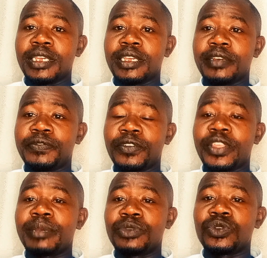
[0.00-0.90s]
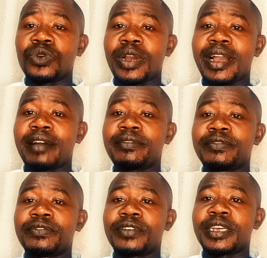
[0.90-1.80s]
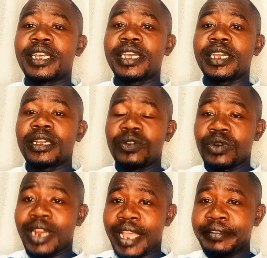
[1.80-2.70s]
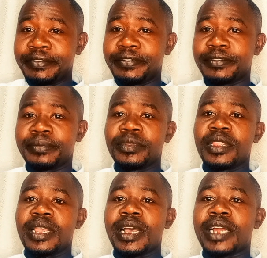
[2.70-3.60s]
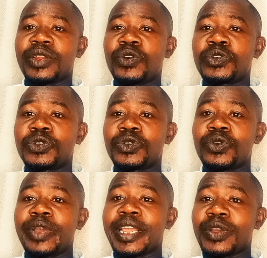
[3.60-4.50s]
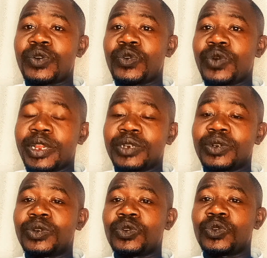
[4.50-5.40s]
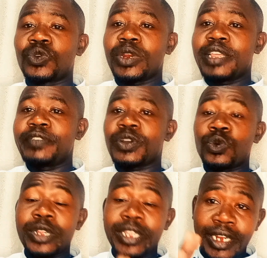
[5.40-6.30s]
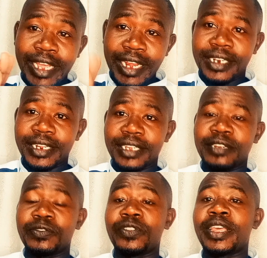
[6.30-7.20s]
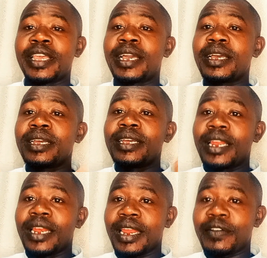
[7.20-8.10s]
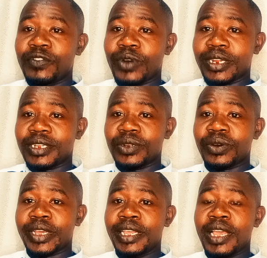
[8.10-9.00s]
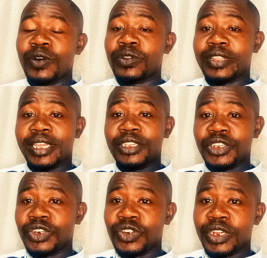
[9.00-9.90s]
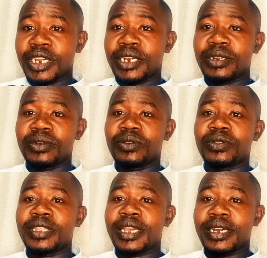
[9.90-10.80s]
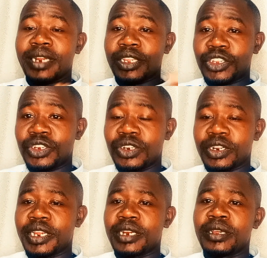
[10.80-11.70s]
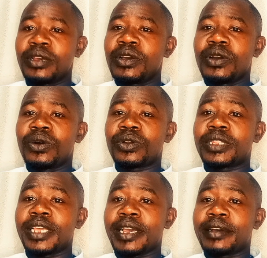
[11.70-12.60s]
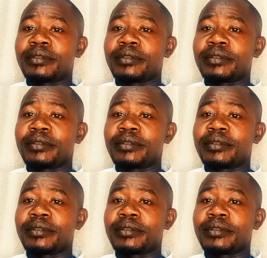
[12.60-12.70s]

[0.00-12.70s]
for them to have a good life, and also to leave a good inheritance for their loved ones, okay, or their children or their grandchildren or their